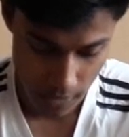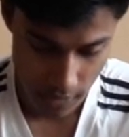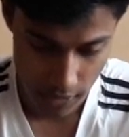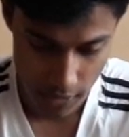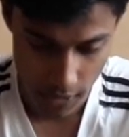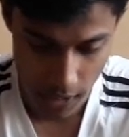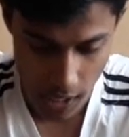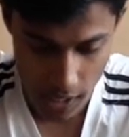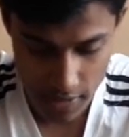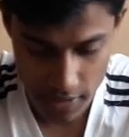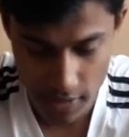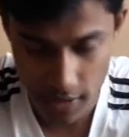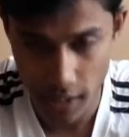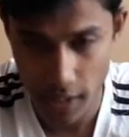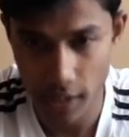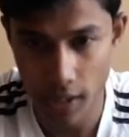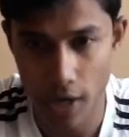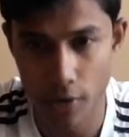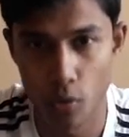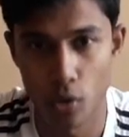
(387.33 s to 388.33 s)
the last
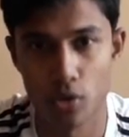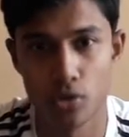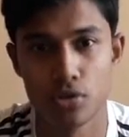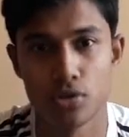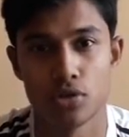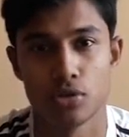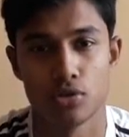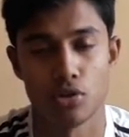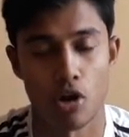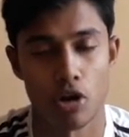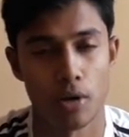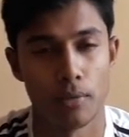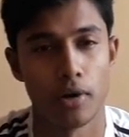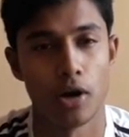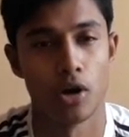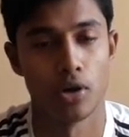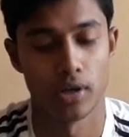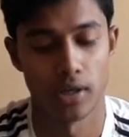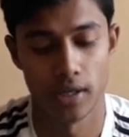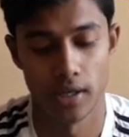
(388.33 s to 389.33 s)
thing I want to talk
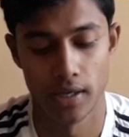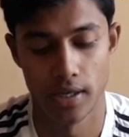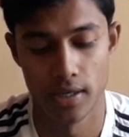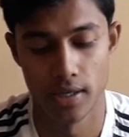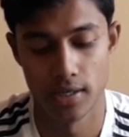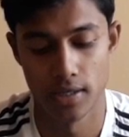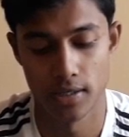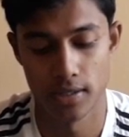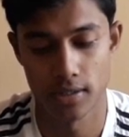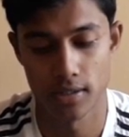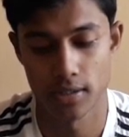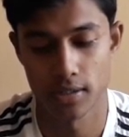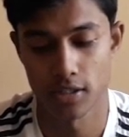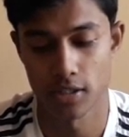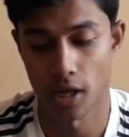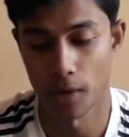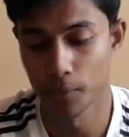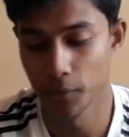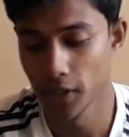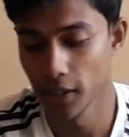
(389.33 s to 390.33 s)
about is
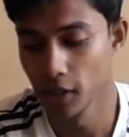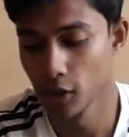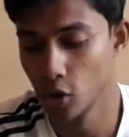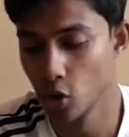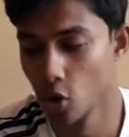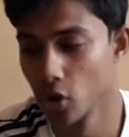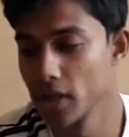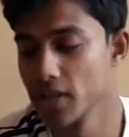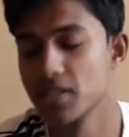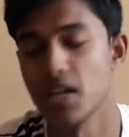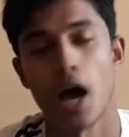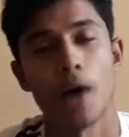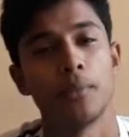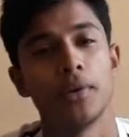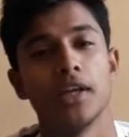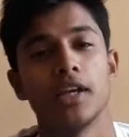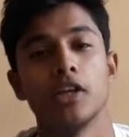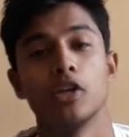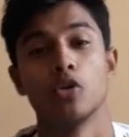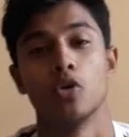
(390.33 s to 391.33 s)
something good is
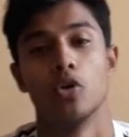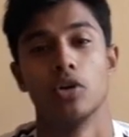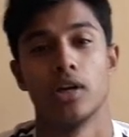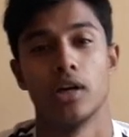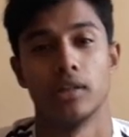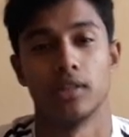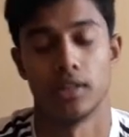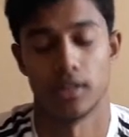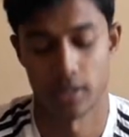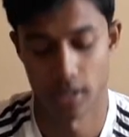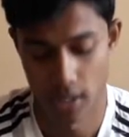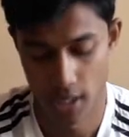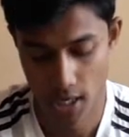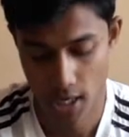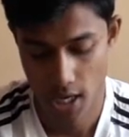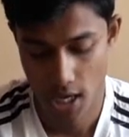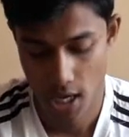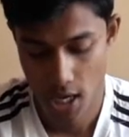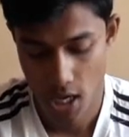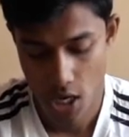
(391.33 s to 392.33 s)
happening in Kolkata,
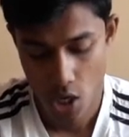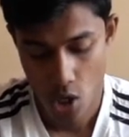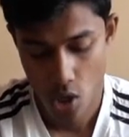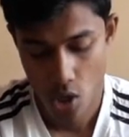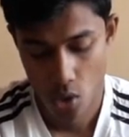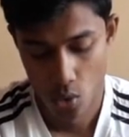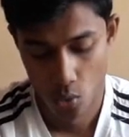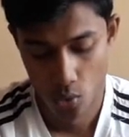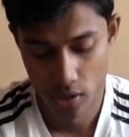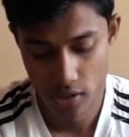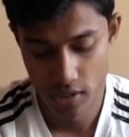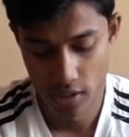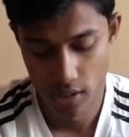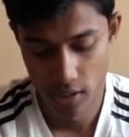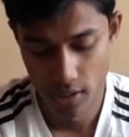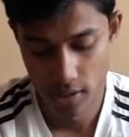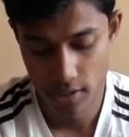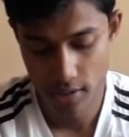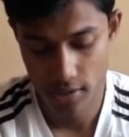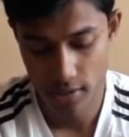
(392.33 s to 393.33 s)
which
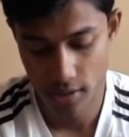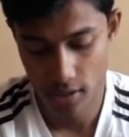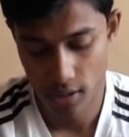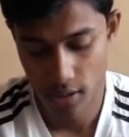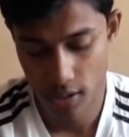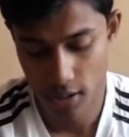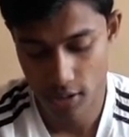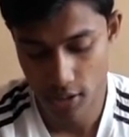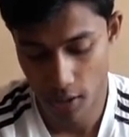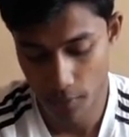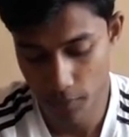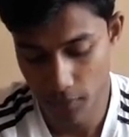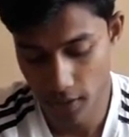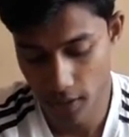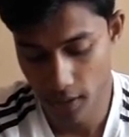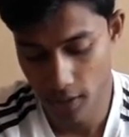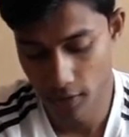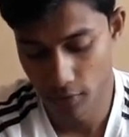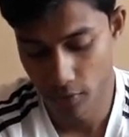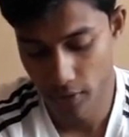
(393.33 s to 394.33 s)
is
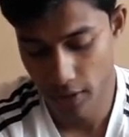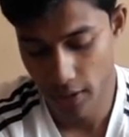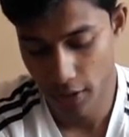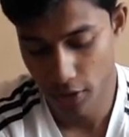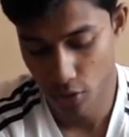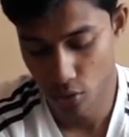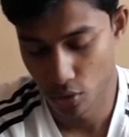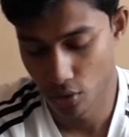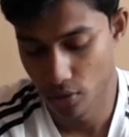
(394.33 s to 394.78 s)
something related to